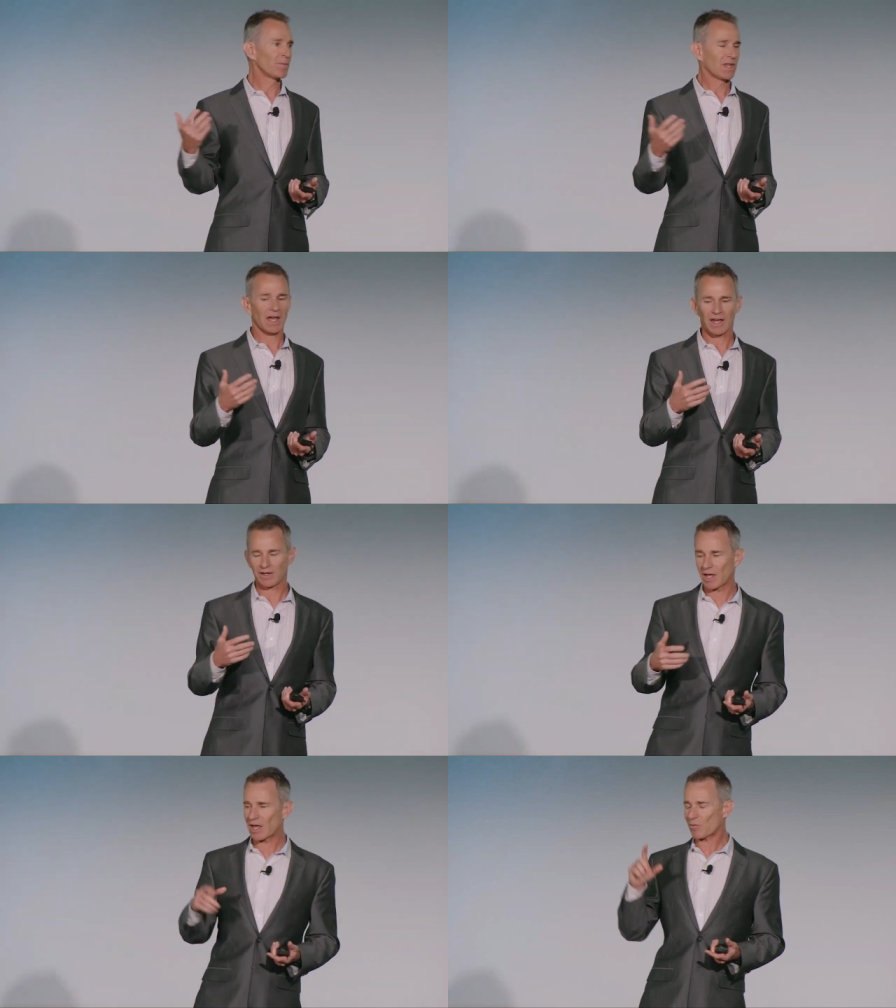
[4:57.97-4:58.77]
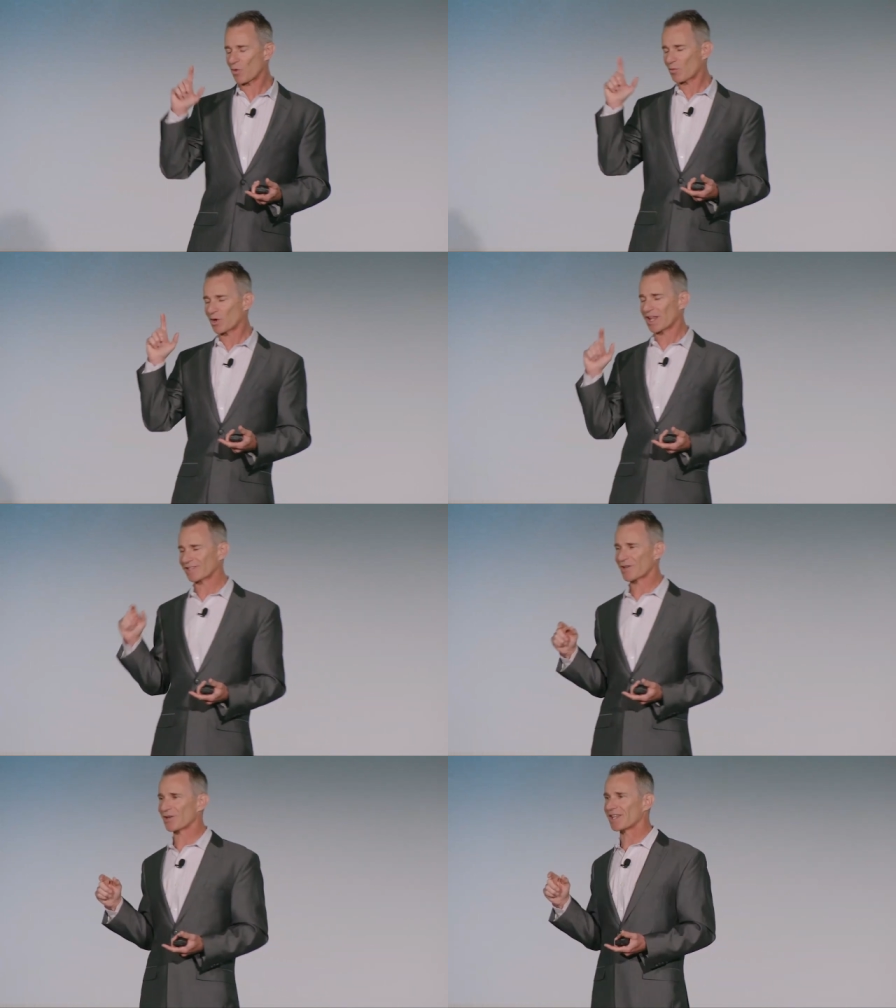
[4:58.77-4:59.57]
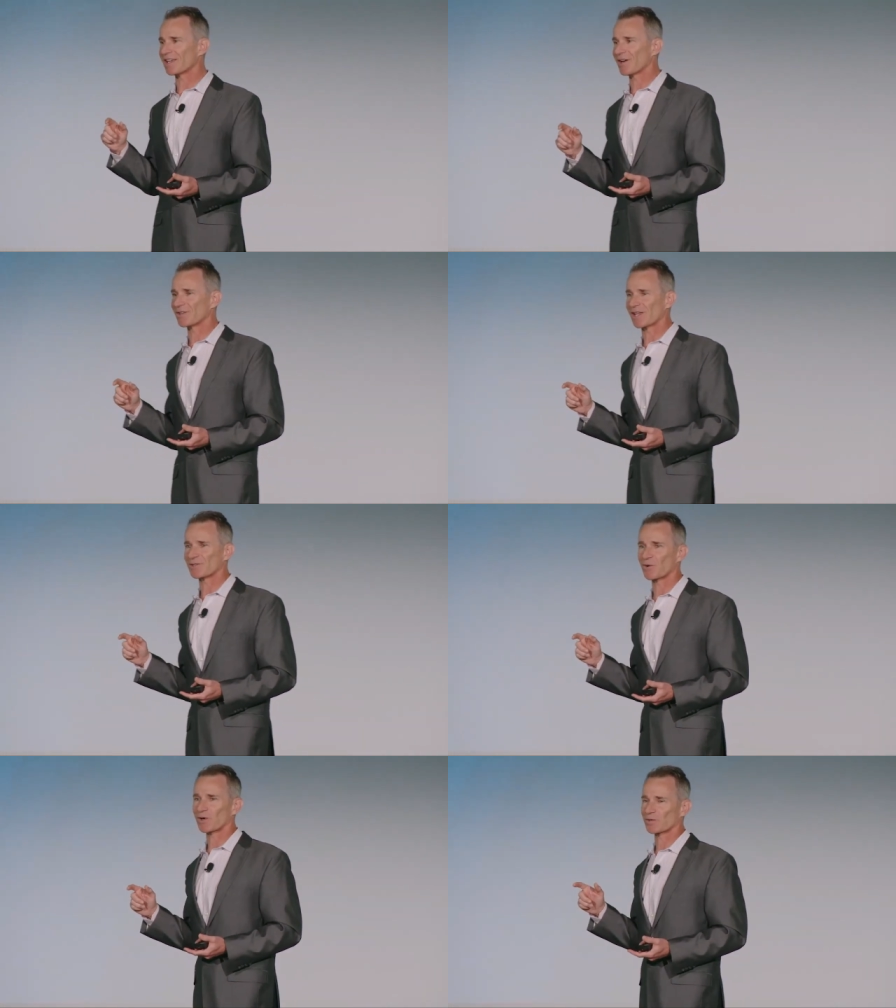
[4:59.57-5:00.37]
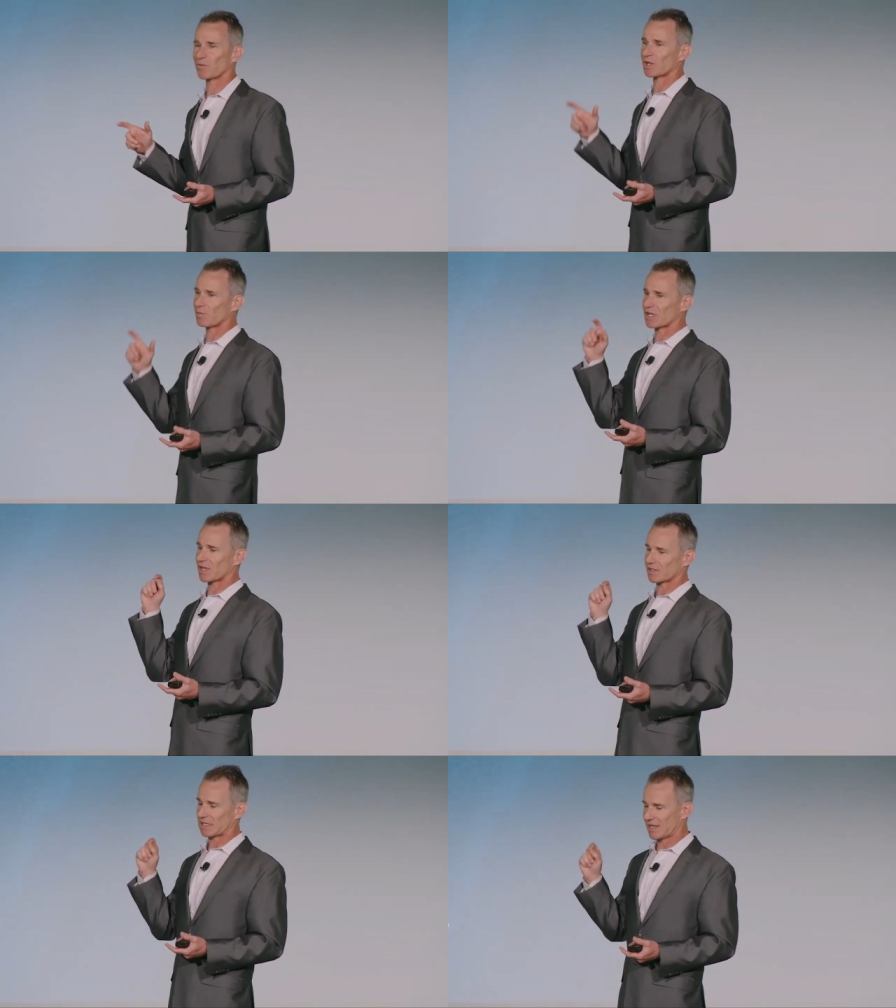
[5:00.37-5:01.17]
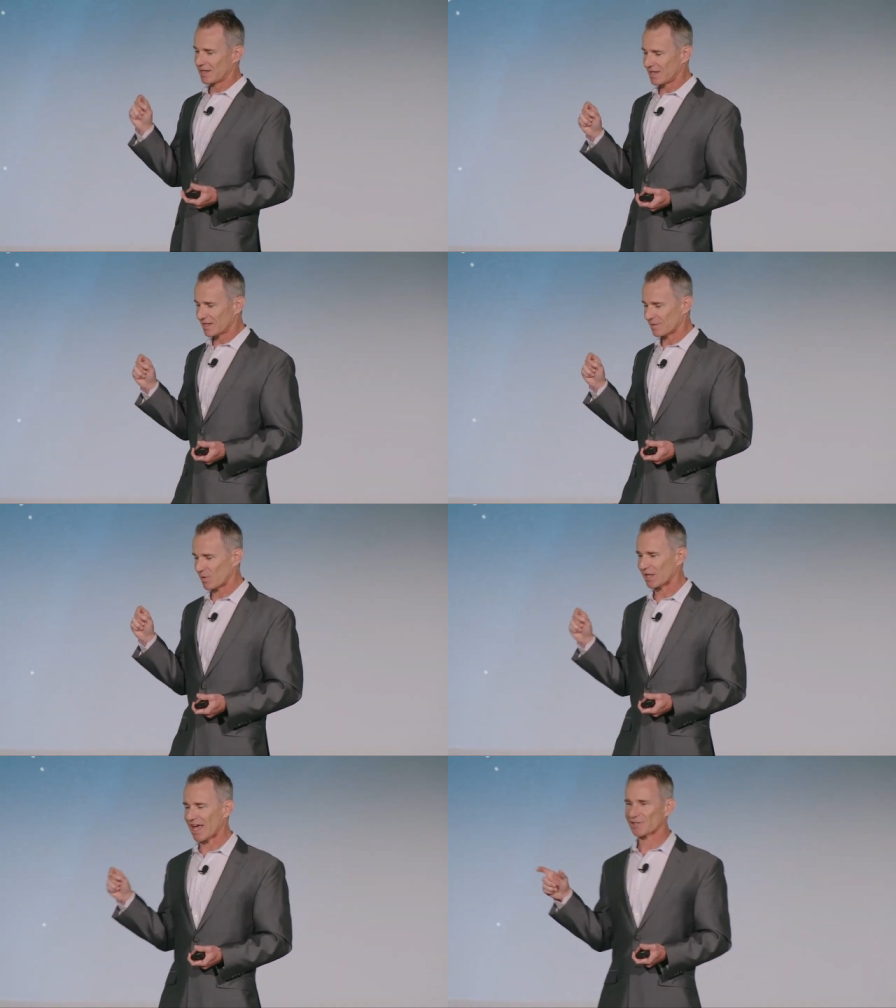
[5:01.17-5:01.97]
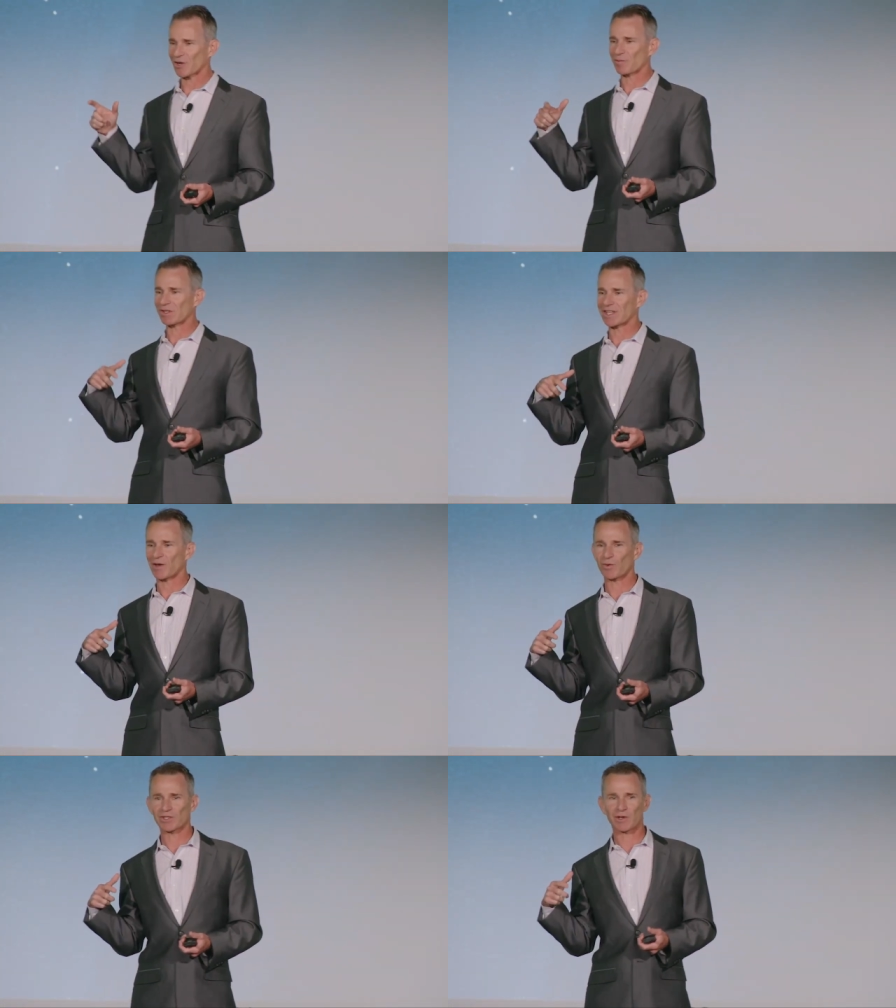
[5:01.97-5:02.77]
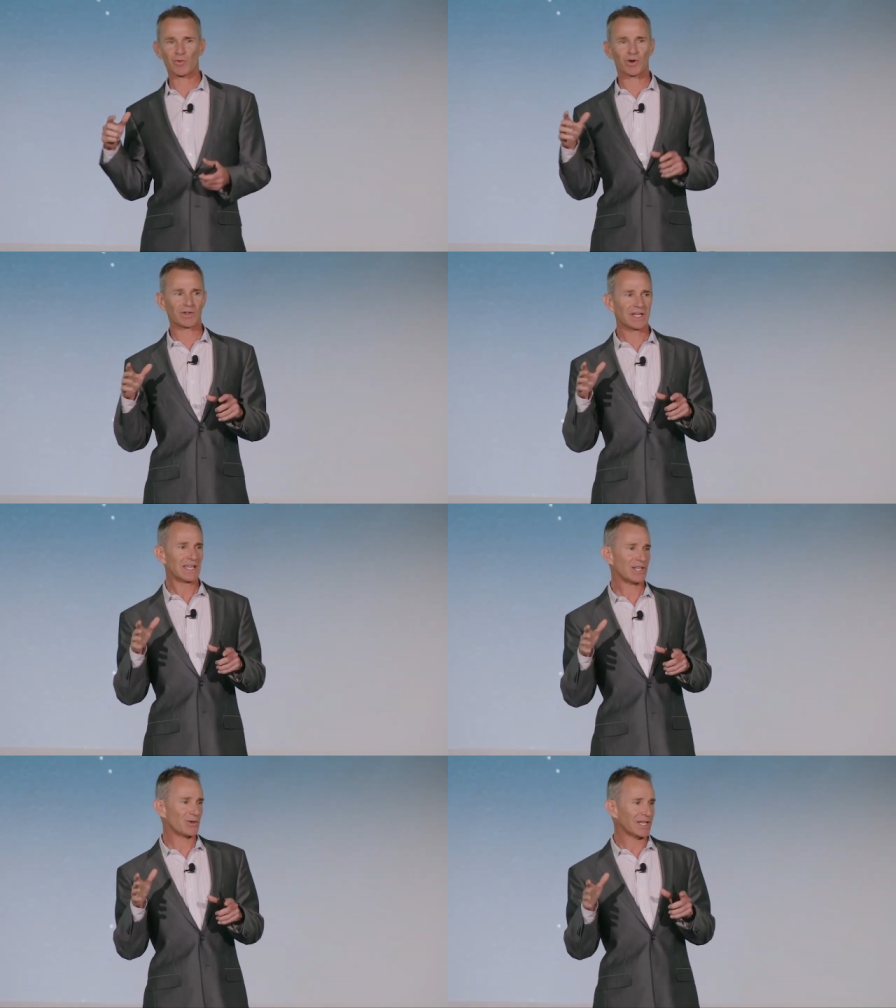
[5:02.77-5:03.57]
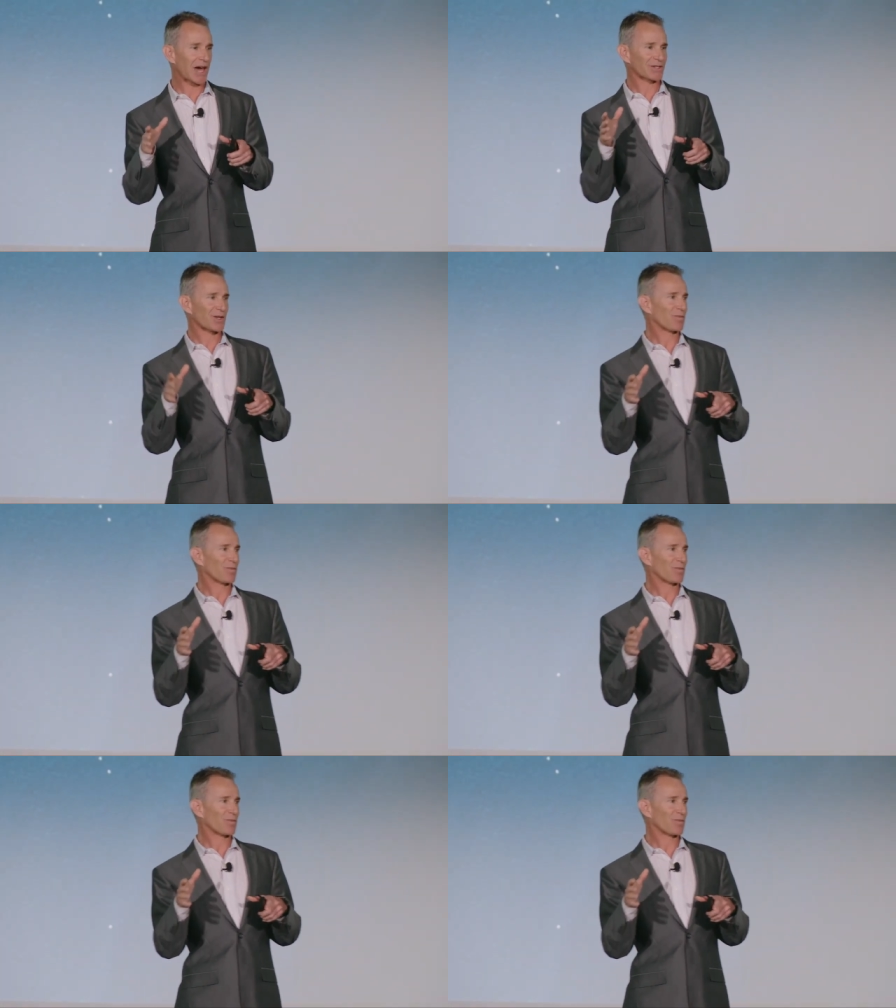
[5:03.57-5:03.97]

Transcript: One last thought on that story. It was funny because my last argument to them was like, well, you allowed us to